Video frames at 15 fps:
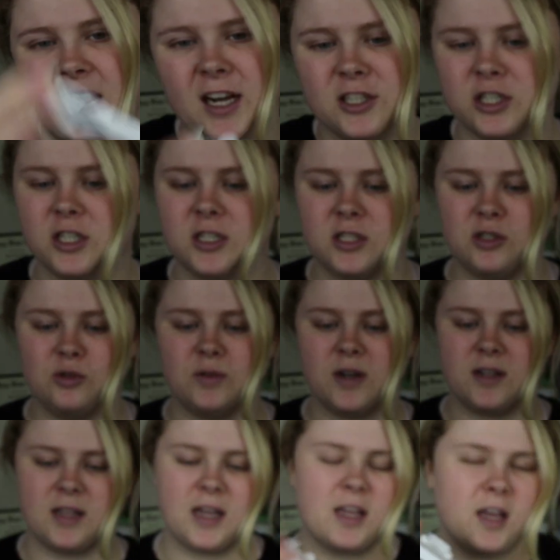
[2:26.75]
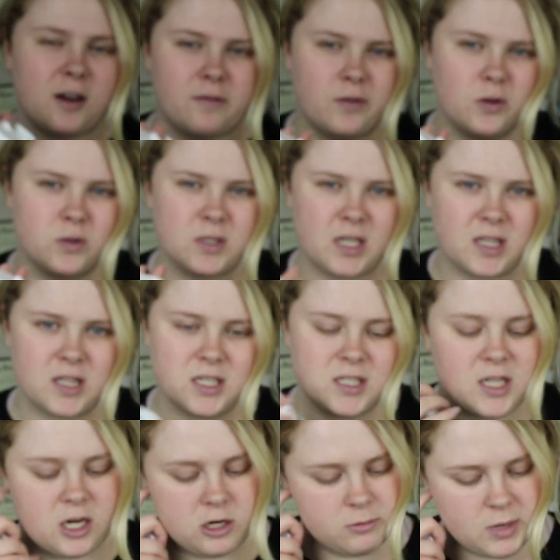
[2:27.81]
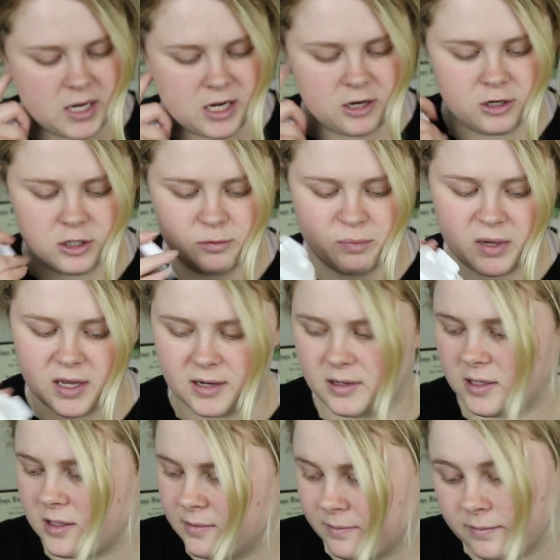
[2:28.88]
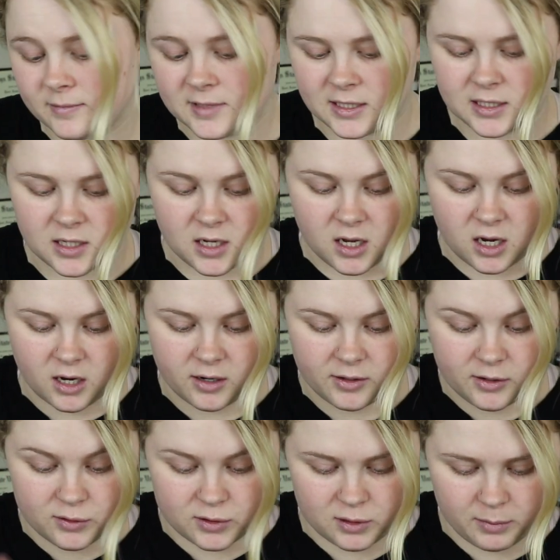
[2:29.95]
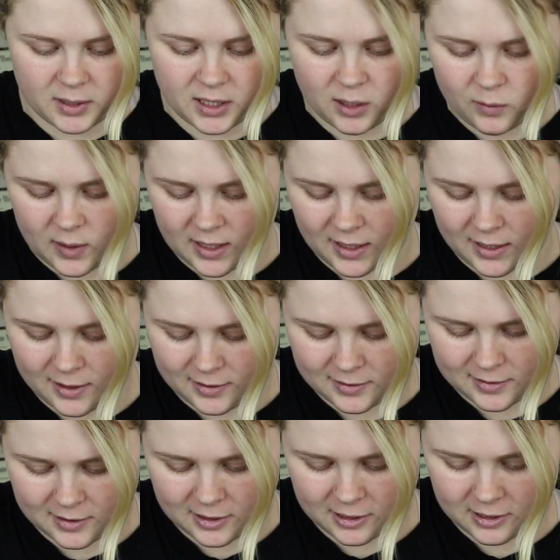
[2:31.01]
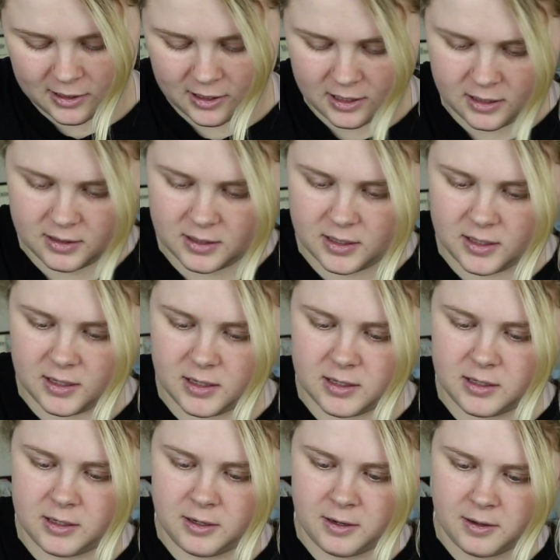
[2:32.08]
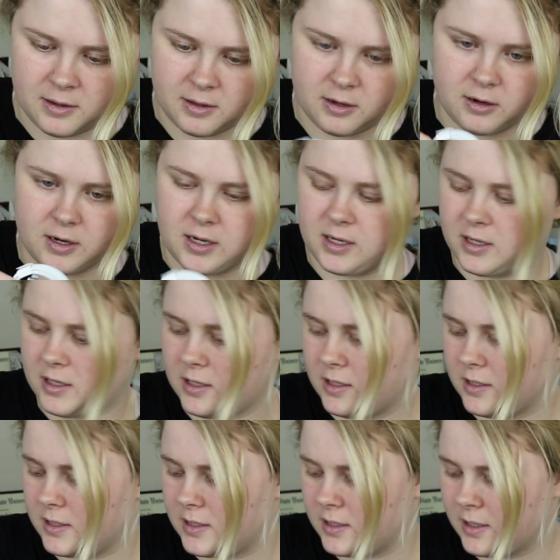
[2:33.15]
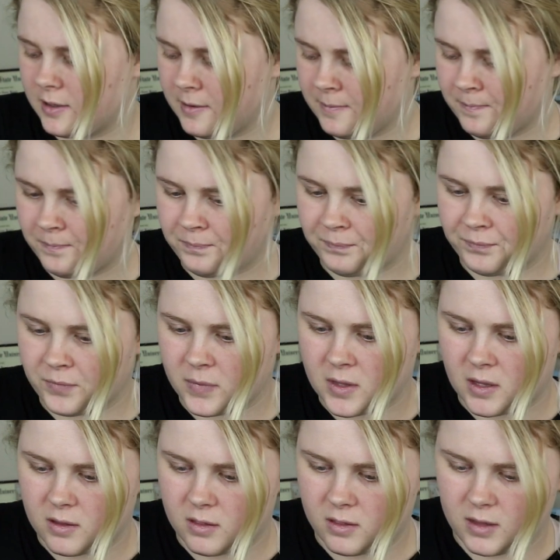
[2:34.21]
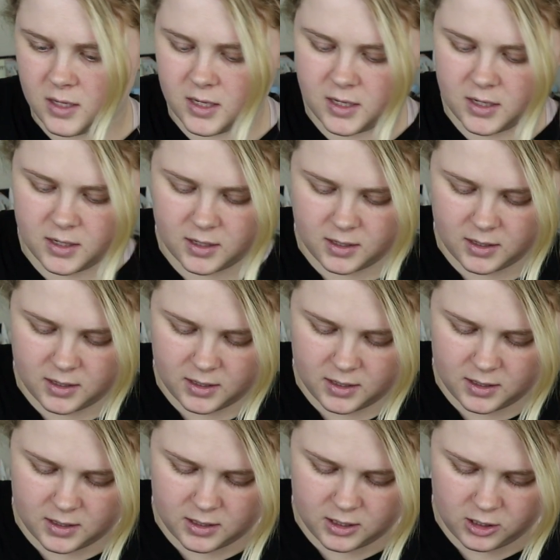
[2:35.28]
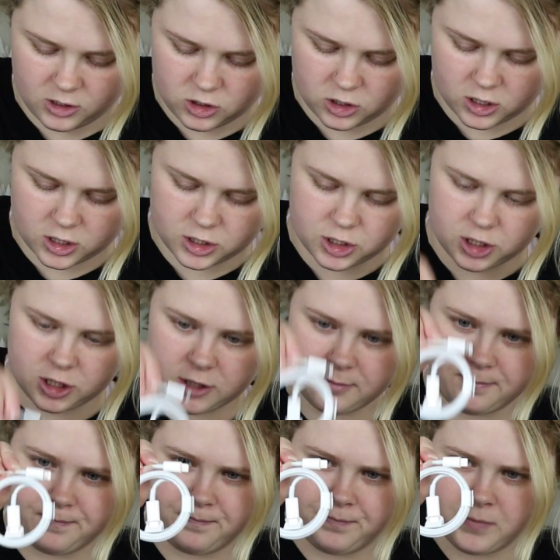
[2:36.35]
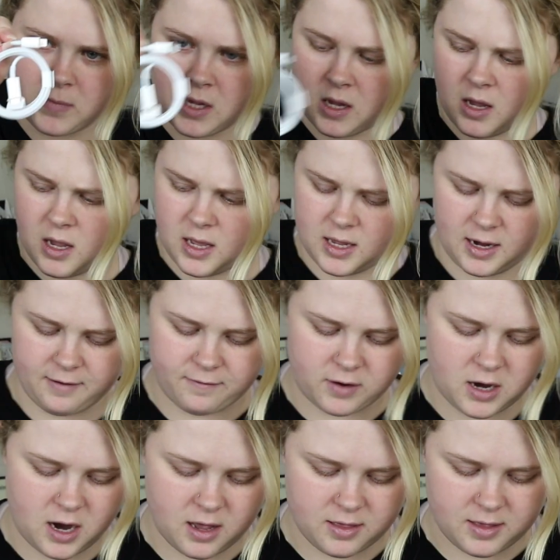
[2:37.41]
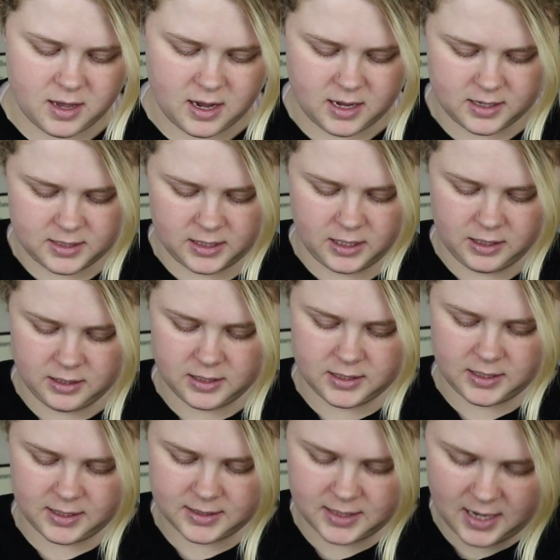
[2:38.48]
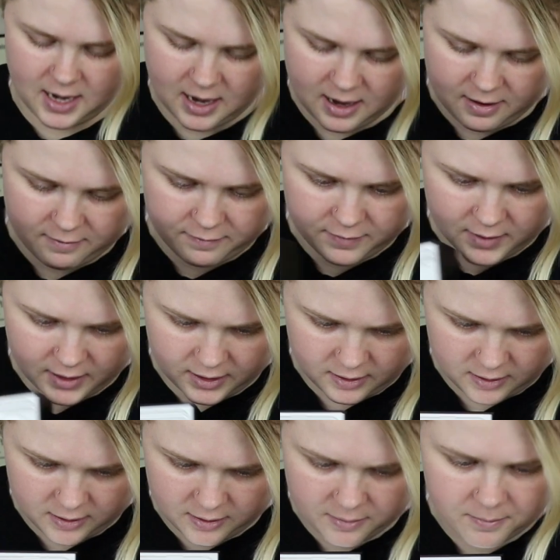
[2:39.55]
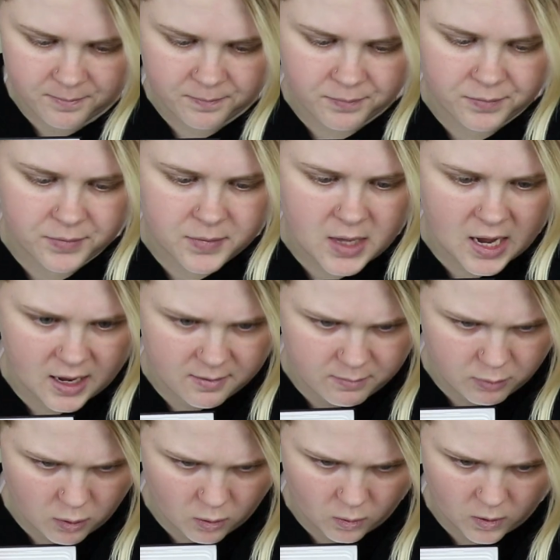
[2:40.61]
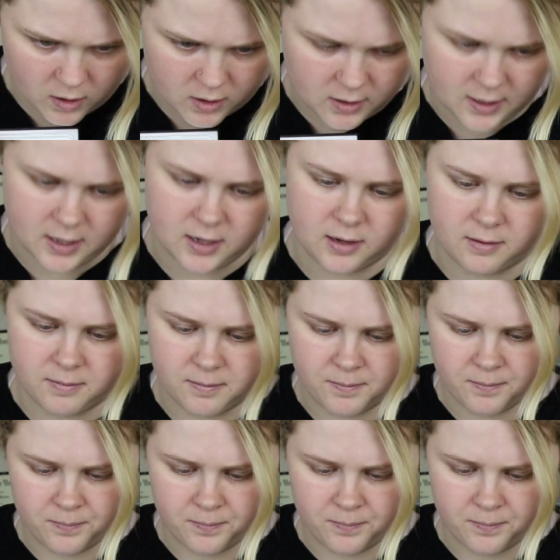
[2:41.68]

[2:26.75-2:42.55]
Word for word: I actually do not like headphones like this. They hurt my ears, but I'll use them anyways. And then there is the charger. And I forgot that this doesn't have like a head port, like a